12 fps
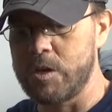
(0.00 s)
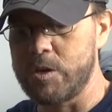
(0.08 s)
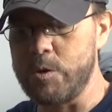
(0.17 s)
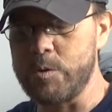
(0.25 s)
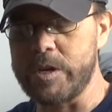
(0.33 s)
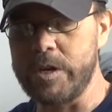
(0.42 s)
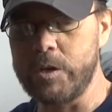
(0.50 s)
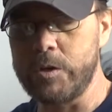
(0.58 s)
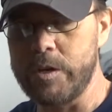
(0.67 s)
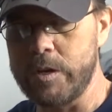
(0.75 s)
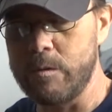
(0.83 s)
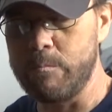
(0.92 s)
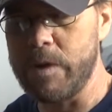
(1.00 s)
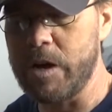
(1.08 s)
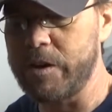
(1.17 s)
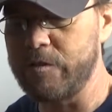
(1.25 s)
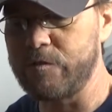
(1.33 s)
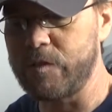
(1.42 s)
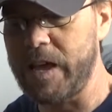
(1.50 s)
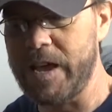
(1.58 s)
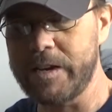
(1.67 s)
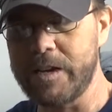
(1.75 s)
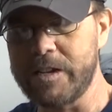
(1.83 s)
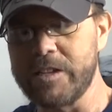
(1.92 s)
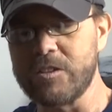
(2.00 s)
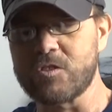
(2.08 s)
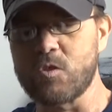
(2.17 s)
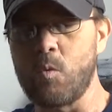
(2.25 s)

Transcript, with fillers: you could mount it flat against a